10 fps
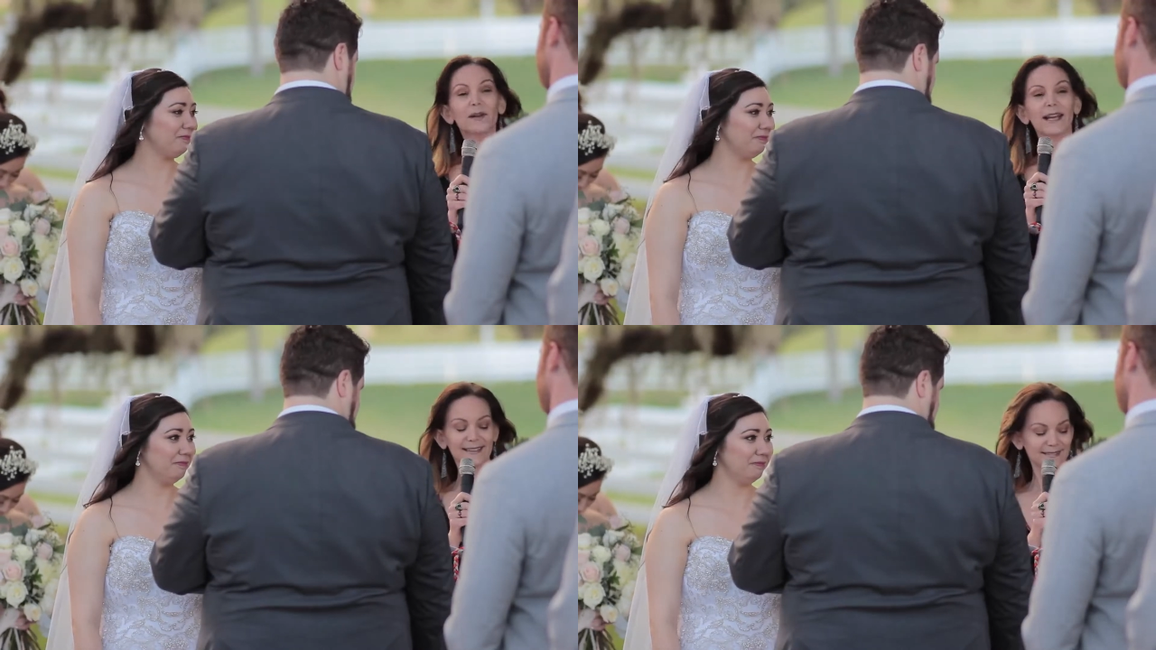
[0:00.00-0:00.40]

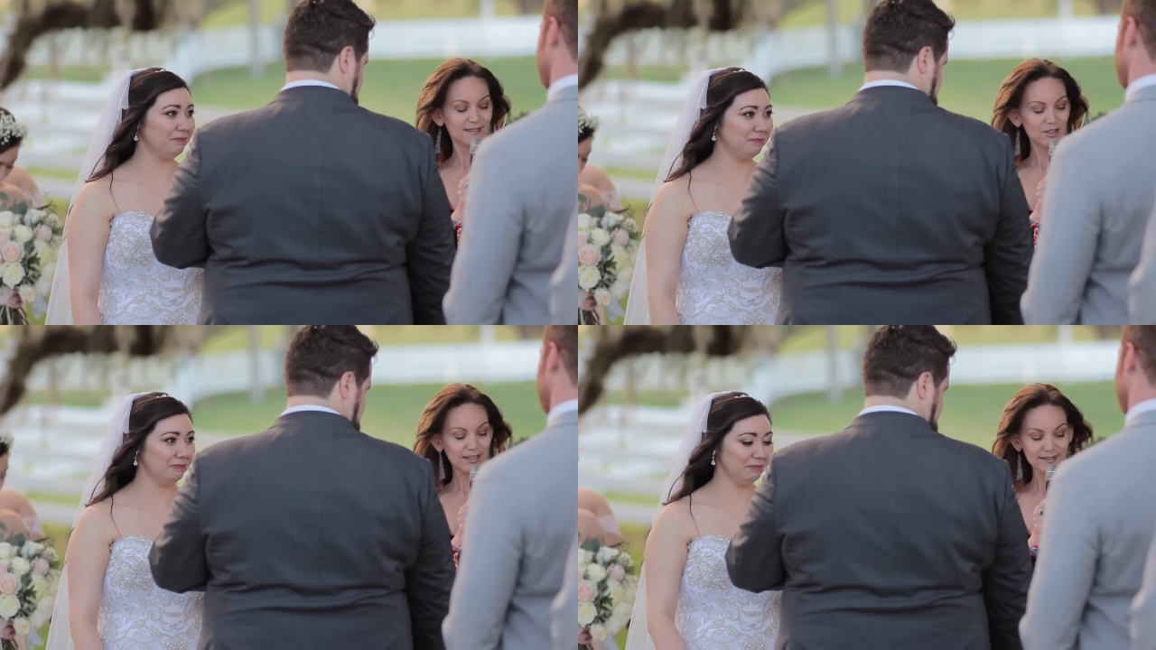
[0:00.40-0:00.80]
Speaker 1: Okay,
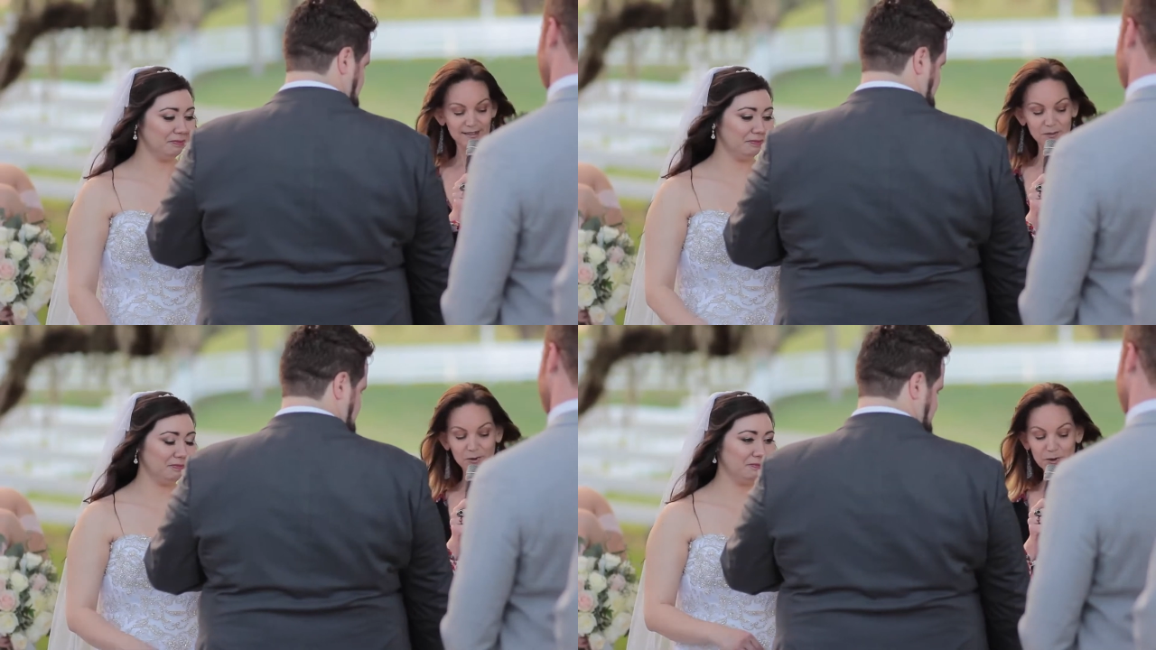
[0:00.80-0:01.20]

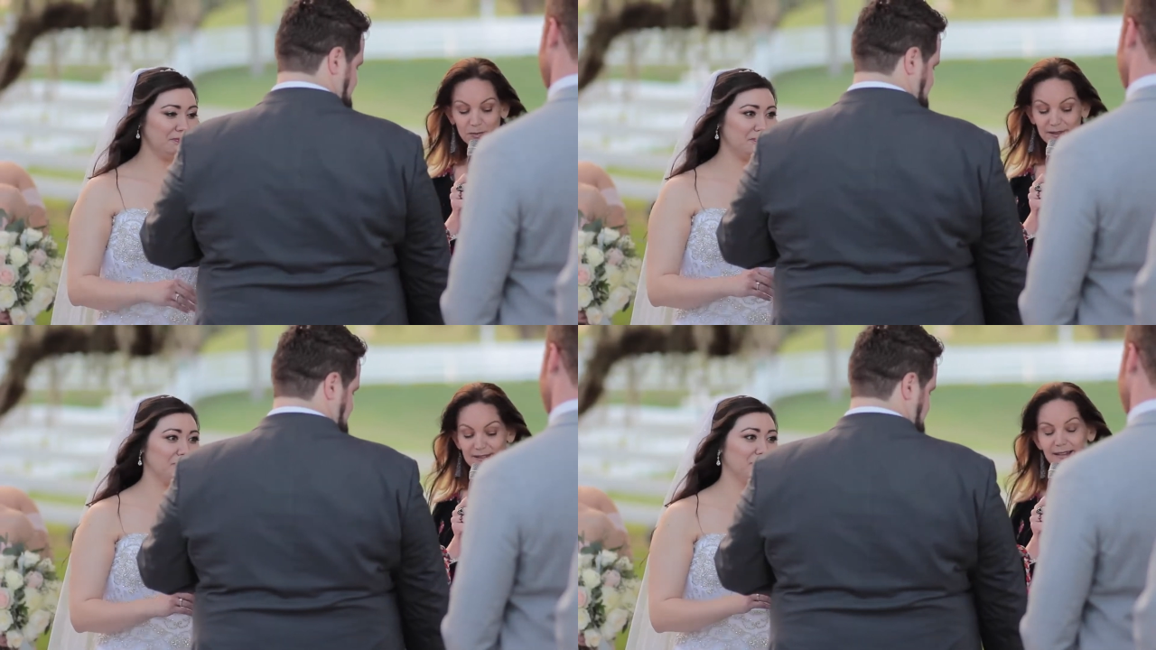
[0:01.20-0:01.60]
Jason, will you
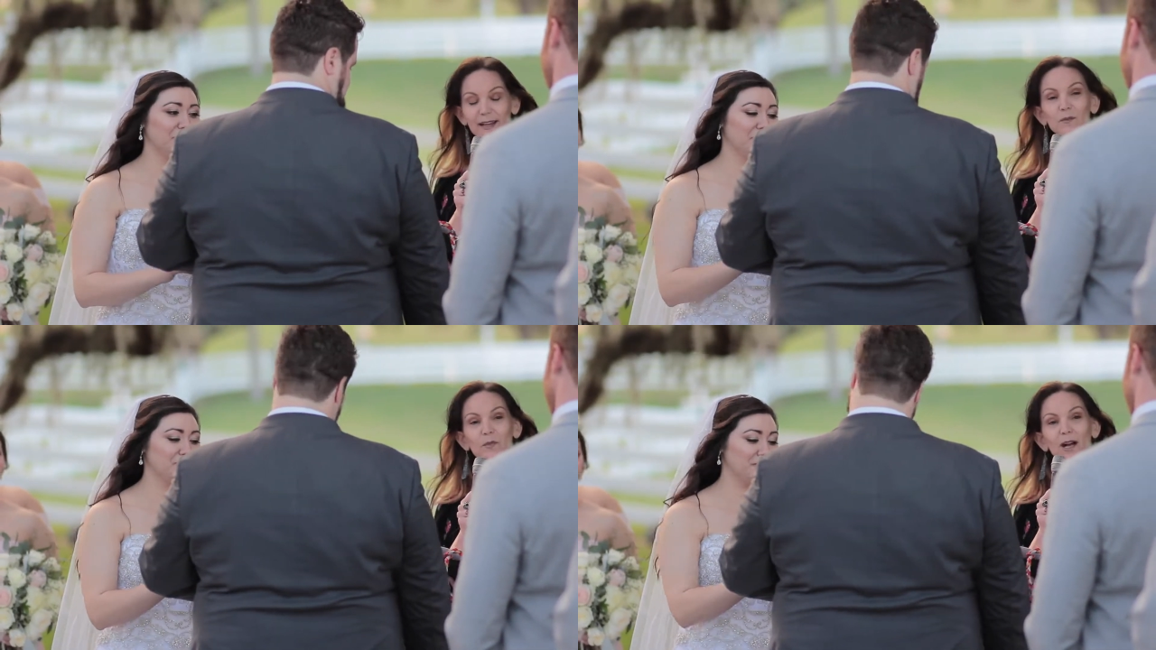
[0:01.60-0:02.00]
please
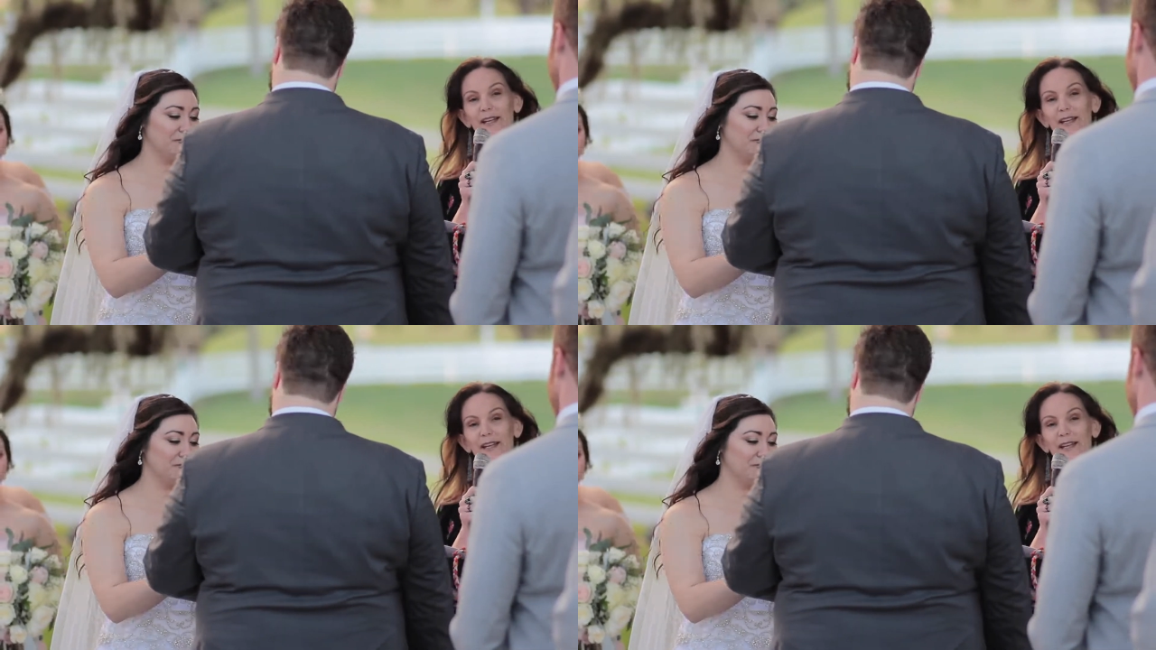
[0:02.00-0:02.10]
hand